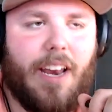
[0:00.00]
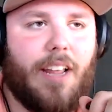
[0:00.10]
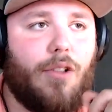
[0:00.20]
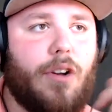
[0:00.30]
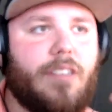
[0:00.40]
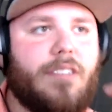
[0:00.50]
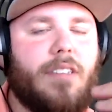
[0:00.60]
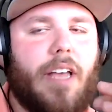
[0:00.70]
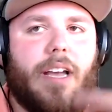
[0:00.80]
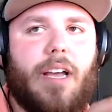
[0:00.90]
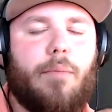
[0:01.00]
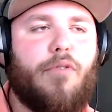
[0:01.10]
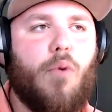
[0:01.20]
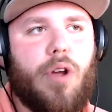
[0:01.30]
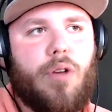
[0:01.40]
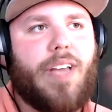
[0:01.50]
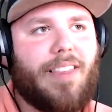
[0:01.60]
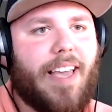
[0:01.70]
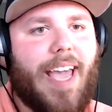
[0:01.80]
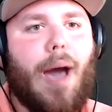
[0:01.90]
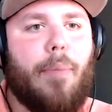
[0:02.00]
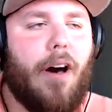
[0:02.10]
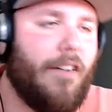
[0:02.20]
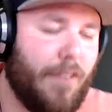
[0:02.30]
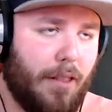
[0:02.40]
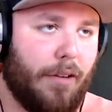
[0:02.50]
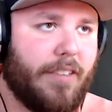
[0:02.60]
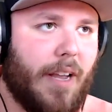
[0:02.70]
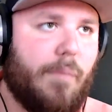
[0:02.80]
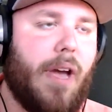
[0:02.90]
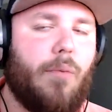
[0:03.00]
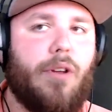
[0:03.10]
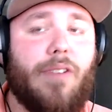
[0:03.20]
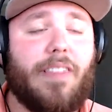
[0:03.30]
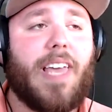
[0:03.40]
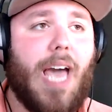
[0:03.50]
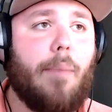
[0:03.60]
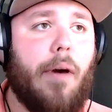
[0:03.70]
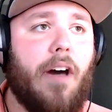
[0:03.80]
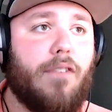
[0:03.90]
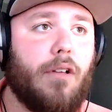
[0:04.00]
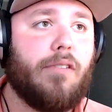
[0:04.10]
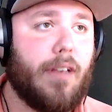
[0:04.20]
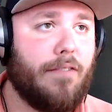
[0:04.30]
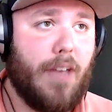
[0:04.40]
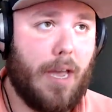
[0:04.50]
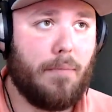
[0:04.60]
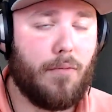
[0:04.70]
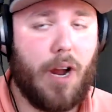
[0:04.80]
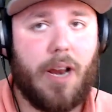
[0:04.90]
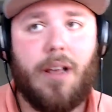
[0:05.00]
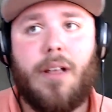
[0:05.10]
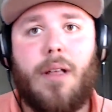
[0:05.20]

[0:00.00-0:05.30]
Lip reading: it looks like, before you take the cap off, it looks like a pen. When you take the cap off, it looks like a vape, right?